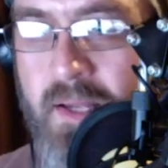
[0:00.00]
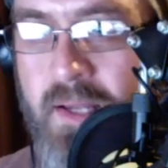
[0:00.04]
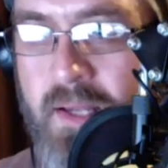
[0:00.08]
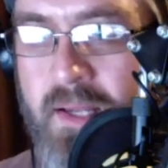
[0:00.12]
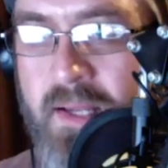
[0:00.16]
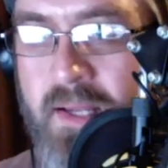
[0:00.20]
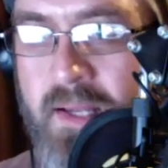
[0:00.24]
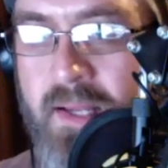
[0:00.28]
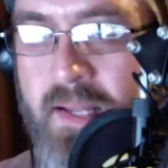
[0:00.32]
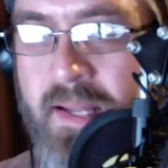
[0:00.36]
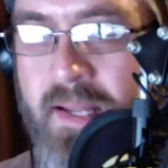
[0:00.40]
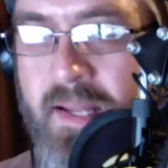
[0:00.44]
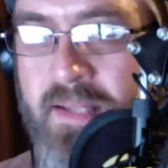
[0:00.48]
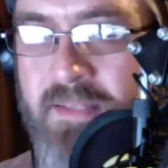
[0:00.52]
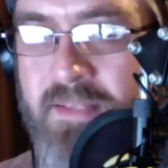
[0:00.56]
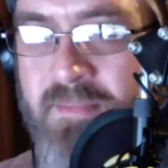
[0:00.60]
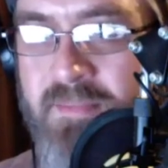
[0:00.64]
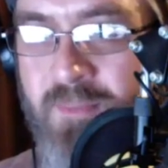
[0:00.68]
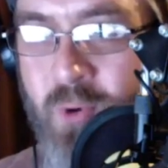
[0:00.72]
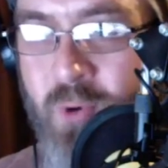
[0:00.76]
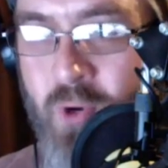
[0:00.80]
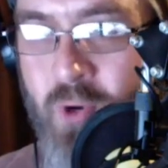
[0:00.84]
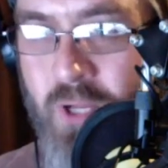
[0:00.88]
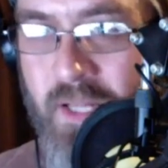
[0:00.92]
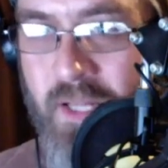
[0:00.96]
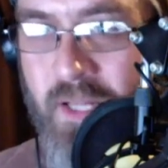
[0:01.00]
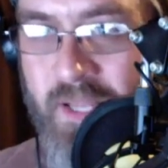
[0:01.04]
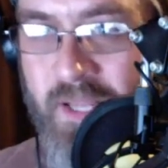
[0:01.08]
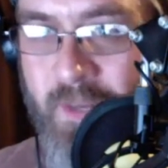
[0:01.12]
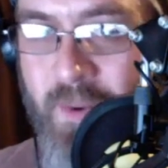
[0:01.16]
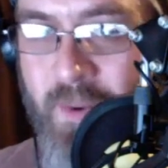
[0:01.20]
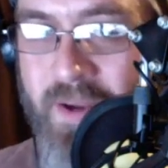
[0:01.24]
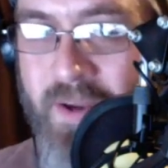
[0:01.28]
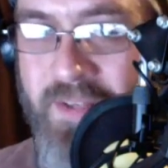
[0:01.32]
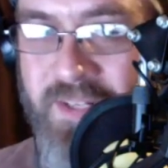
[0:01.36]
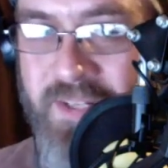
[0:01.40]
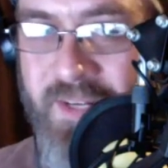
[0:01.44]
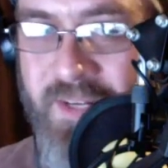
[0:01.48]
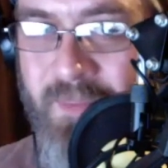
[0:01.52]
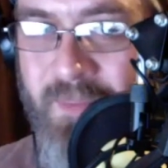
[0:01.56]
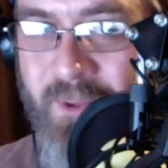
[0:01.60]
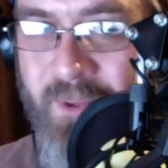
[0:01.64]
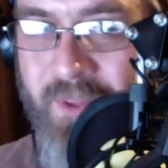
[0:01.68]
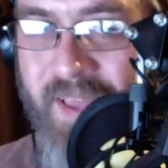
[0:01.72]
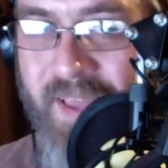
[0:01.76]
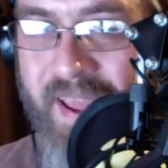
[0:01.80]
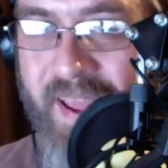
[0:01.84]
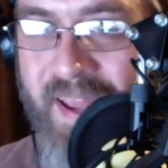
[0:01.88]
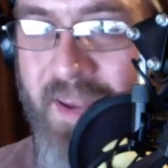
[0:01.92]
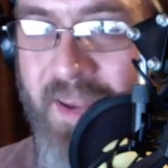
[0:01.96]
It's morally questionable to
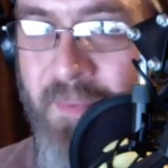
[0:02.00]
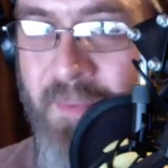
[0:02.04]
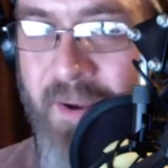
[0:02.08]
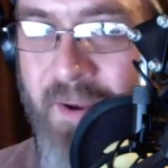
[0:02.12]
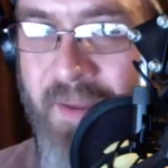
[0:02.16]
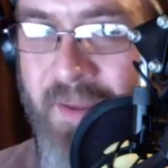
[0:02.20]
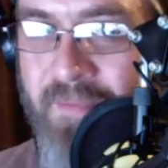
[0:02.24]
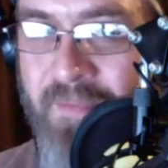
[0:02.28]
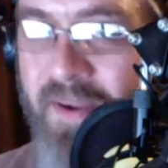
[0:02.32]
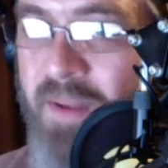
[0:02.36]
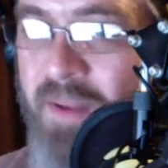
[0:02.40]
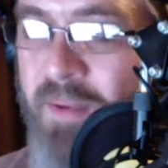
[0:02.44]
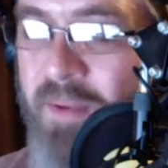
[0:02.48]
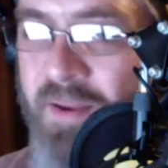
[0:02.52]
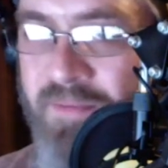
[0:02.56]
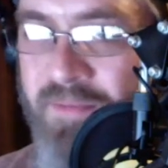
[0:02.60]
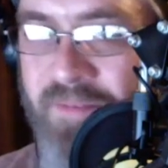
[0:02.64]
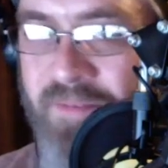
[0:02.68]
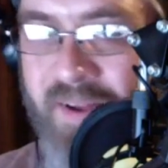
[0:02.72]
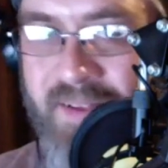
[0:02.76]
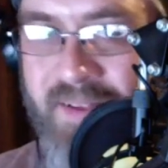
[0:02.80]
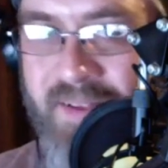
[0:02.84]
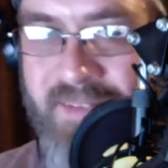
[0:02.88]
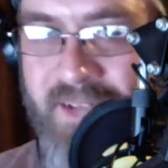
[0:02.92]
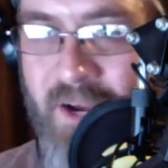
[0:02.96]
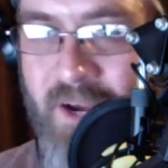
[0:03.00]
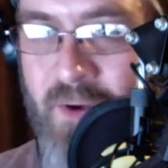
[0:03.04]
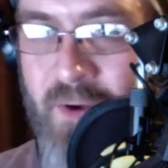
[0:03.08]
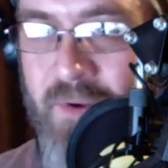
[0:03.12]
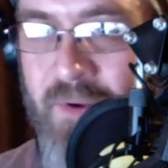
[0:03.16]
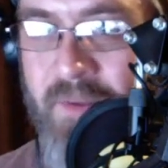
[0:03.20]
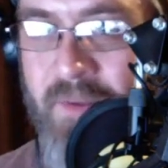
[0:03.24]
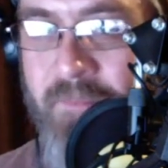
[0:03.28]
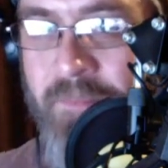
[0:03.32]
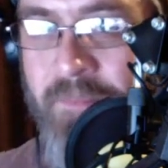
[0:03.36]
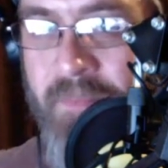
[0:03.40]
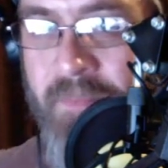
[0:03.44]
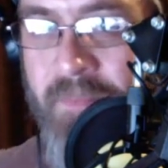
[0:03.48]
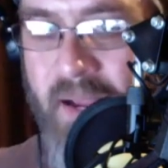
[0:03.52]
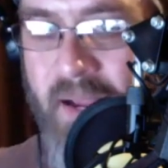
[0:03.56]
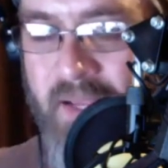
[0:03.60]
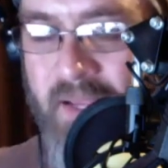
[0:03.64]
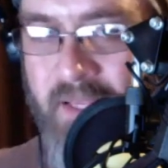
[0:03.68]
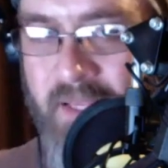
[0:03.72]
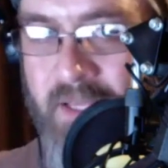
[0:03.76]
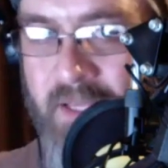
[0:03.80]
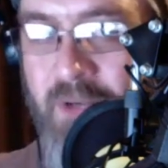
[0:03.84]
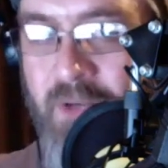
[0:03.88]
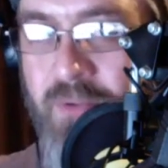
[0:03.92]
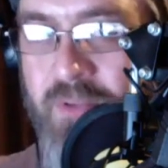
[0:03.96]
anybody. If anybody finds out I
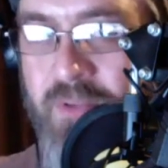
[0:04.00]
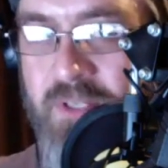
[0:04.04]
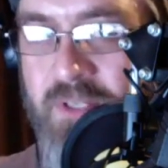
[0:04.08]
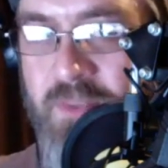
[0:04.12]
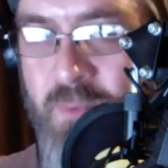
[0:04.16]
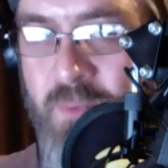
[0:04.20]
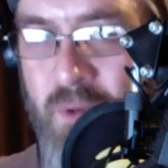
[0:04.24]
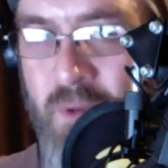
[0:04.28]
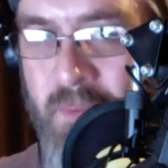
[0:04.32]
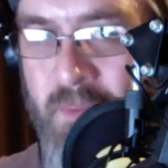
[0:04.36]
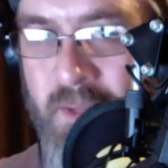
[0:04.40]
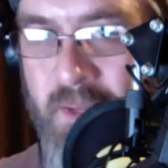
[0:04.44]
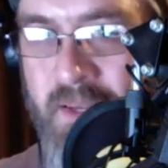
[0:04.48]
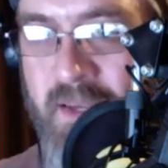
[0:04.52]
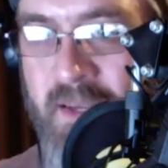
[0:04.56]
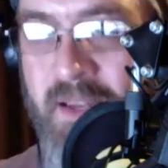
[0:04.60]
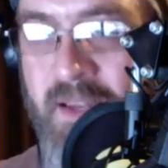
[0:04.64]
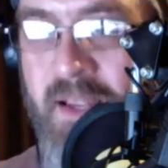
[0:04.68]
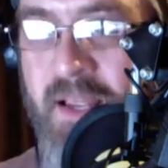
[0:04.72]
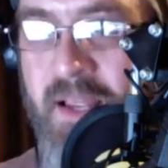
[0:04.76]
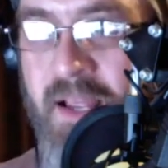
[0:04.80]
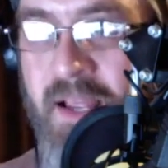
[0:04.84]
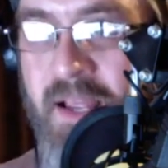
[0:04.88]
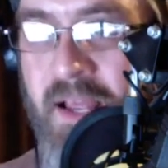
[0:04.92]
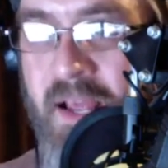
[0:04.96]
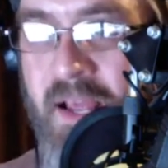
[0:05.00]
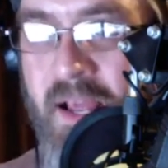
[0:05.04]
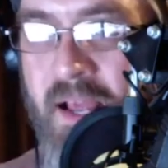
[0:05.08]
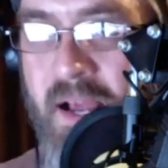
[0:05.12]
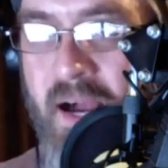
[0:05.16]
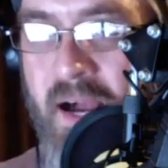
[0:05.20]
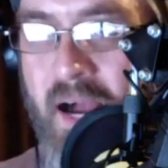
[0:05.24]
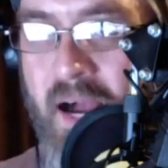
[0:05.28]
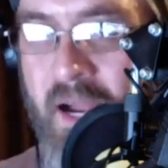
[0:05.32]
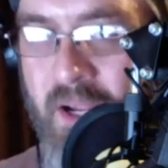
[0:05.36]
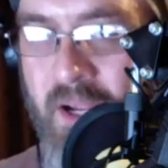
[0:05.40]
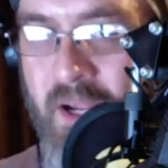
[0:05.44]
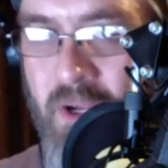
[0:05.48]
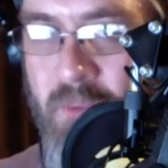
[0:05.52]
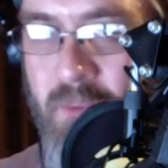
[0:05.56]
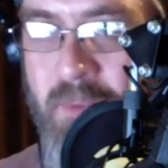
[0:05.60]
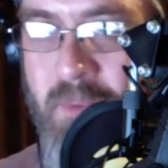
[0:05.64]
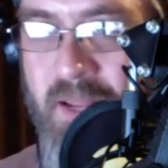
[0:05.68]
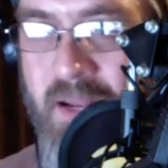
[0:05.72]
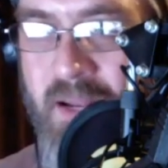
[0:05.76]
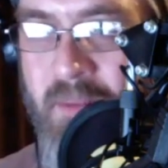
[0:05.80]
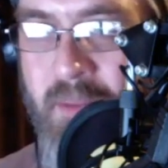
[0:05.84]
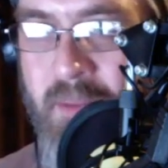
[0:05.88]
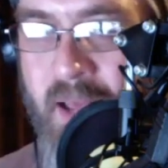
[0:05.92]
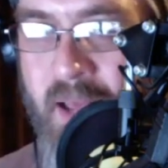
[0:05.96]
killed this woman, I could be in
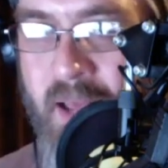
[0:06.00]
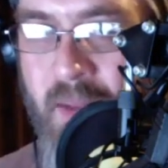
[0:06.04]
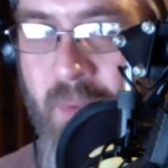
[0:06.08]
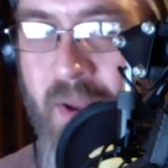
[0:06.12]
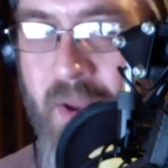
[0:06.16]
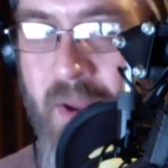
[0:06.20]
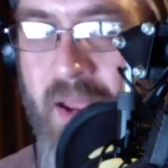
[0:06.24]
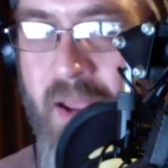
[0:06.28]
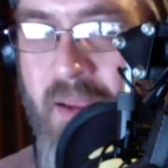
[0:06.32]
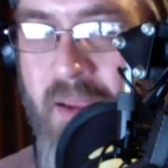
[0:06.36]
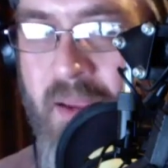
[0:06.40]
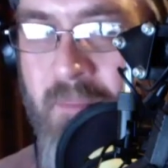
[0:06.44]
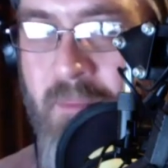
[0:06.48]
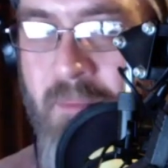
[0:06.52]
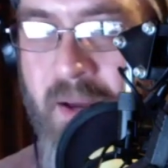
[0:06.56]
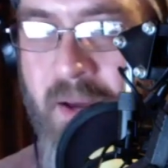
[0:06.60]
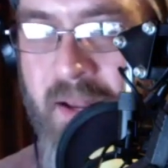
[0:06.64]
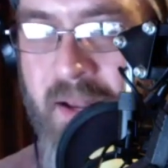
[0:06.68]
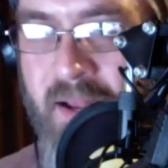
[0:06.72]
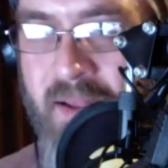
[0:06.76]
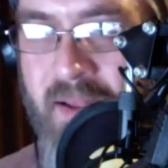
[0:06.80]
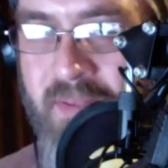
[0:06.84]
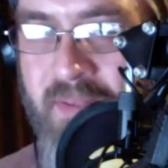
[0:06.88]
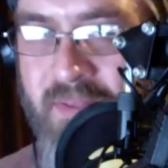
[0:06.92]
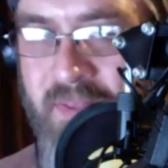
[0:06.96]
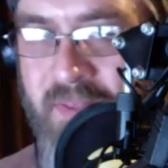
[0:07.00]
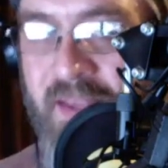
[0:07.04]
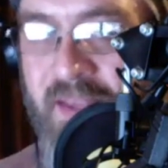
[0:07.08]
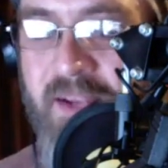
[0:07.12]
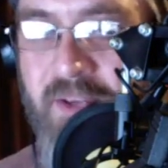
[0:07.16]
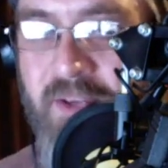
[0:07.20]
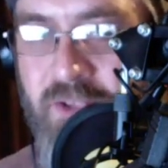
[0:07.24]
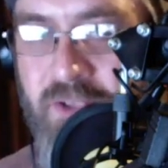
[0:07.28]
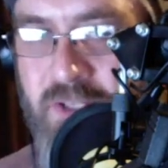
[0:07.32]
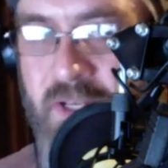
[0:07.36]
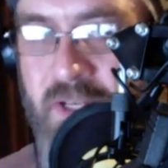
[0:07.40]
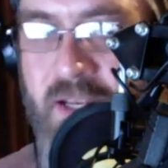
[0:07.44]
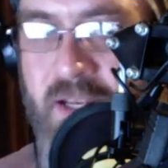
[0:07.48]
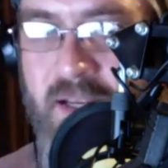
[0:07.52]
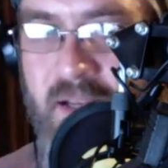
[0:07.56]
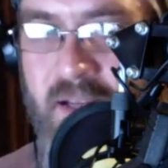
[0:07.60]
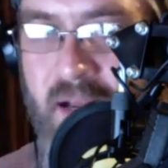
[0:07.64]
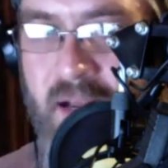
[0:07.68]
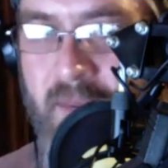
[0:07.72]
a bad way, but I think I'm